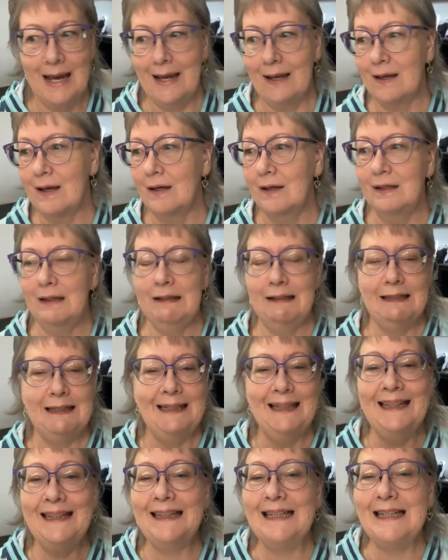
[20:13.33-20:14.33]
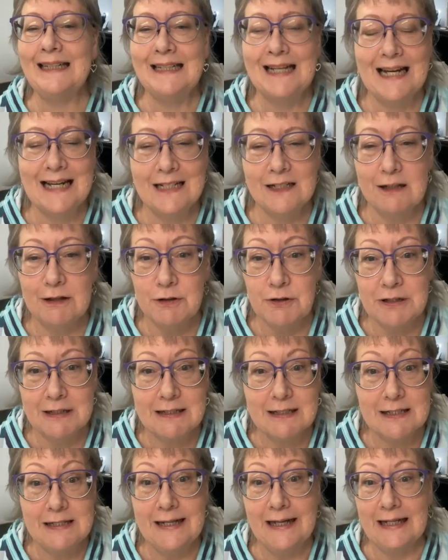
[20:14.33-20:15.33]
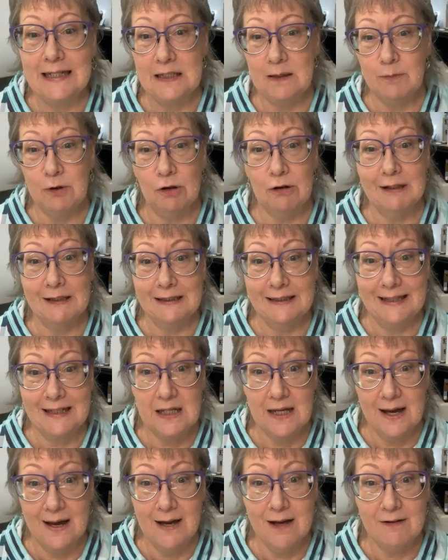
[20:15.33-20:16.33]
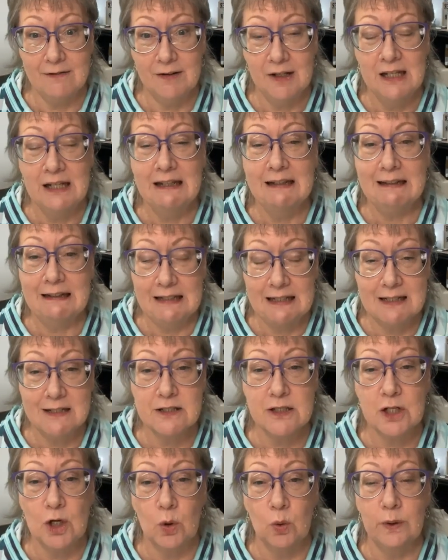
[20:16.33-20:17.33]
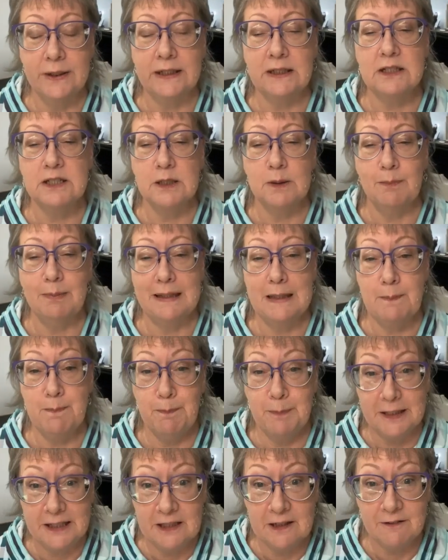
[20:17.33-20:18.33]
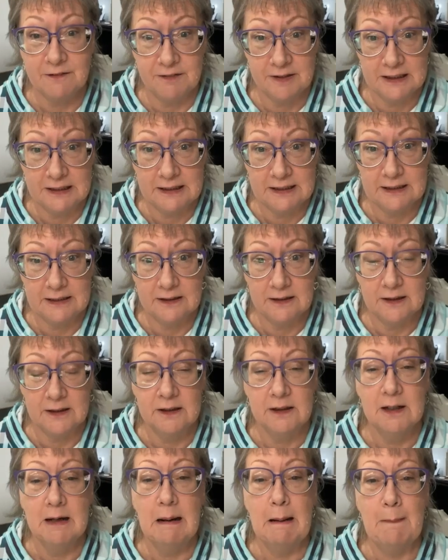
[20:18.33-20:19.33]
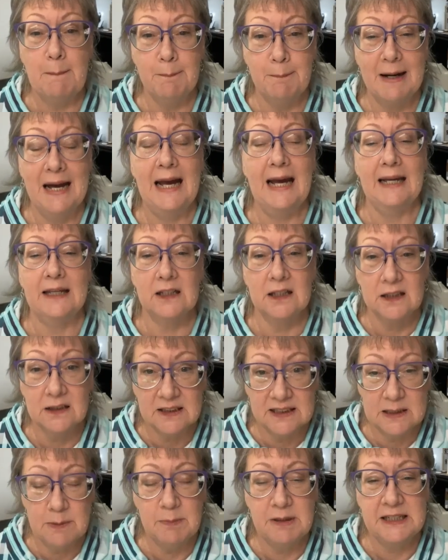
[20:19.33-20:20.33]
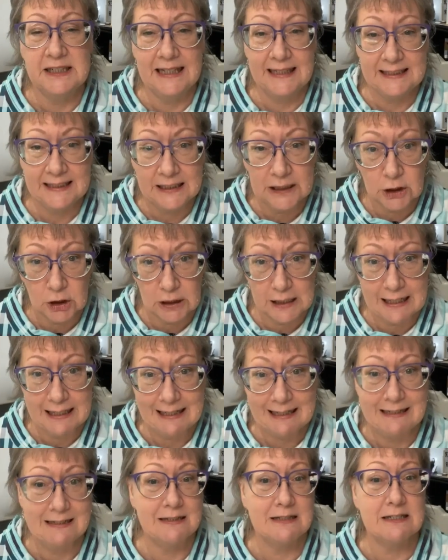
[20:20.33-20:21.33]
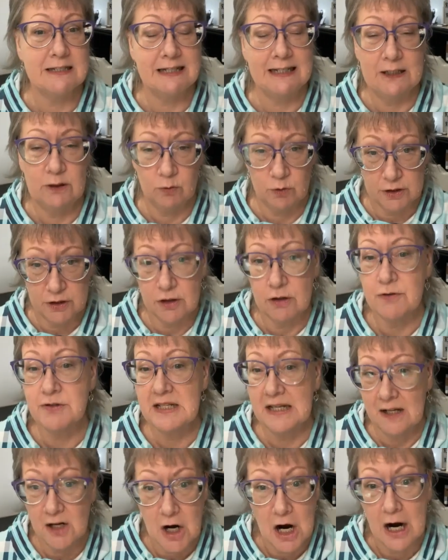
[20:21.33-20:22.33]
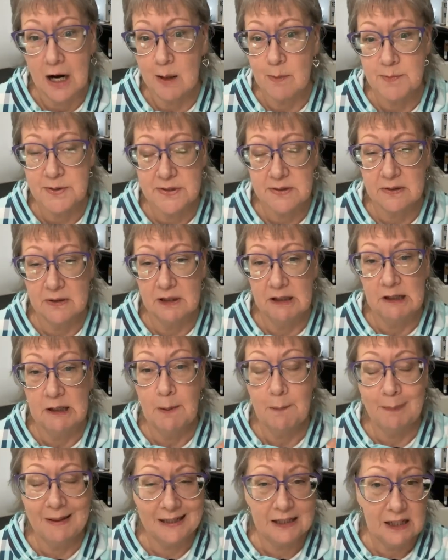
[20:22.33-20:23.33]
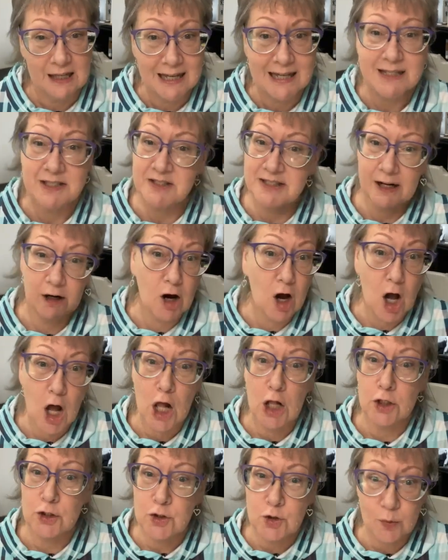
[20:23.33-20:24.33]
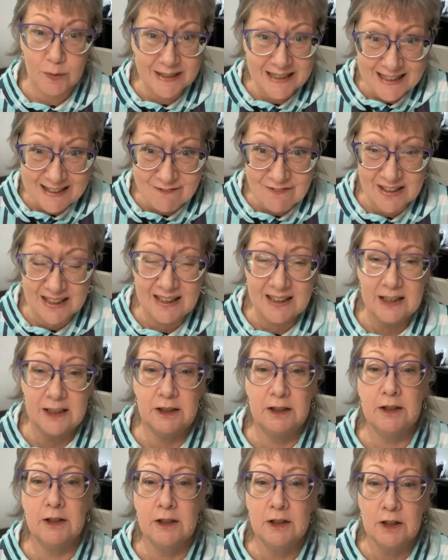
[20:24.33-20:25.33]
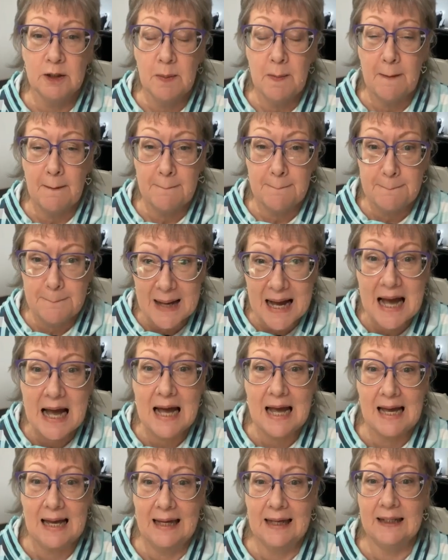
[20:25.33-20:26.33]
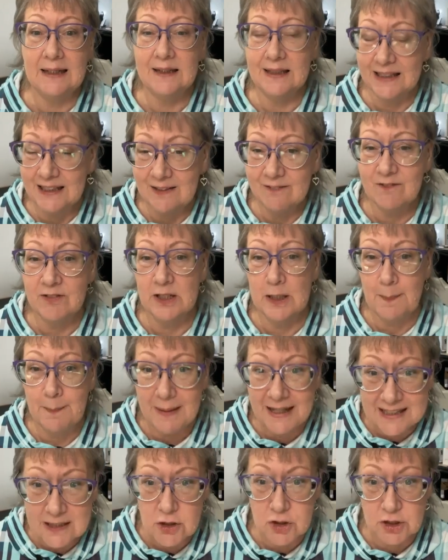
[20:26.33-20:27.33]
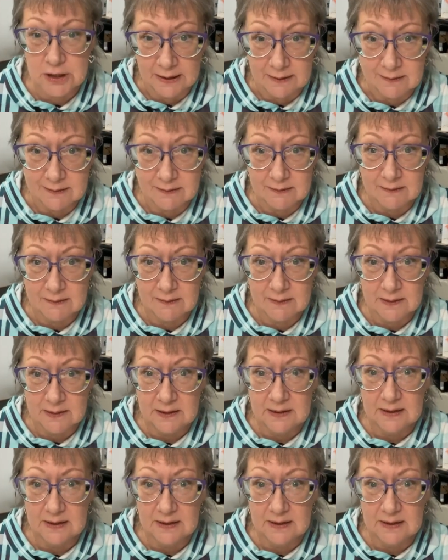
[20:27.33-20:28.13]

Like any diagnosis name you can think of is going to be benefited by eliminating grains and reducing carbs, because they're all driven by inflammation.